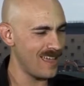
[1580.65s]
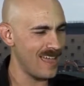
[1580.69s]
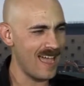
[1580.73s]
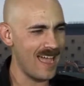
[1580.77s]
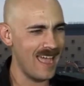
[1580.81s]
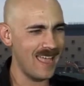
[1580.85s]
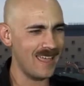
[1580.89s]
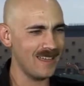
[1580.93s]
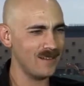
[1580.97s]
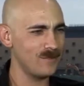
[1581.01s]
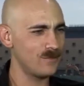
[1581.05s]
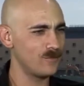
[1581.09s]

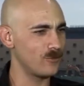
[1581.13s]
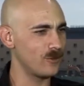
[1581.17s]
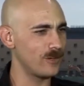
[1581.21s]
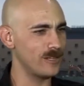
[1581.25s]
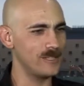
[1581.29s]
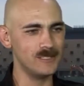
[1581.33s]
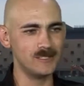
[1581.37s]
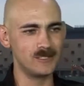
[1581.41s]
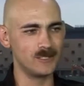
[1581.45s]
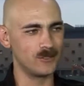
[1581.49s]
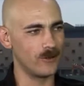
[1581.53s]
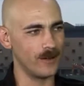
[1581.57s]
I had
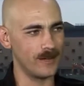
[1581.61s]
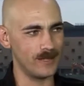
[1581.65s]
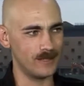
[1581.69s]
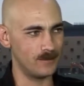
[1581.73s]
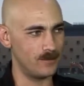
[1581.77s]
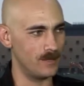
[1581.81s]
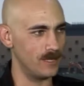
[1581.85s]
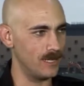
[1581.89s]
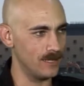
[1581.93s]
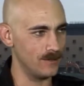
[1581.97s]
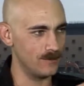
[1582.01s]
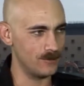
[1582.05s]
friends a grade
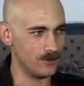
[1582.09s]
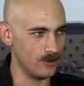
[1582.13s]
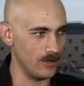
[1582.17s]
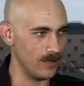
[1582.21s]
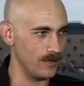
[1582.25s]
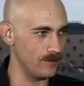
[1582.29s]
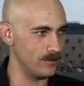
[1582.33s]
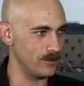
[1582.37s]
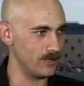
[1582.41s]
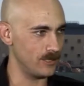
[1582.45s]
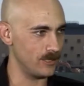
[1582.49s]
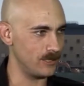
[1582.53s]
above, a
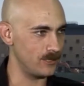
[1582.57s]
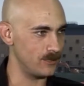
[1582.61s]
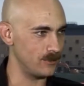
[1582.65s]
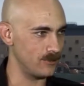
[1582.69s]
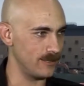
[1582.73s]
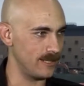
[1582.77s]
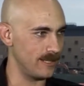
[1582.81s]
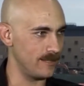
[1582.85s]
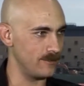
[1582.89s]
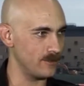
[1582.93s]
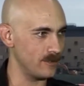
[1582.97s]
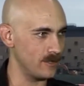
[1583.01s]
grade below, or
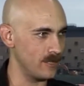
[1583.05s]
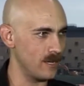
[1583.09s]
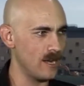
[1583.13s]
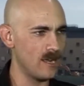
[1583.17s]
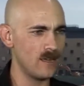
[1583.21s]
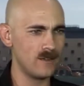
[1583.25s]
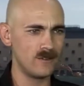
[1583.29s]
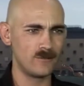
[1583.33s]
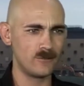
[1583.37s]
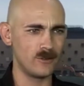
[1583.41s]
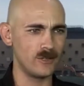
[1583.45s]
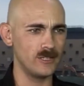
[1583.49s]
whatever,
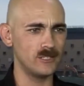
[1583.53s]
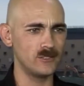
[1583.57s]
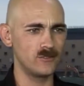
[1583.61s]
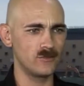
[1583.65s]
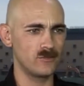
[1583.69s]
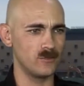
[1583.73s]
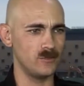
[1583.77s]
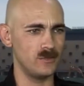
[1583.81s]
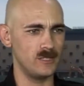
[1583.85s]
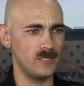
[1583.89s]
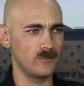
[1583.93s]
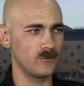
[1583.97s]
friends
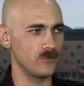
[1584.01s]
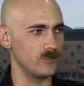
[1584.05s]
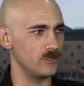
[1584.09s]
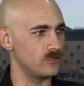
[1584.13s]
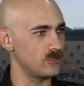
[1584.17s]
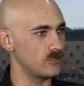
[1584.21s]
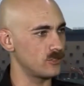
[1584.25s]
from different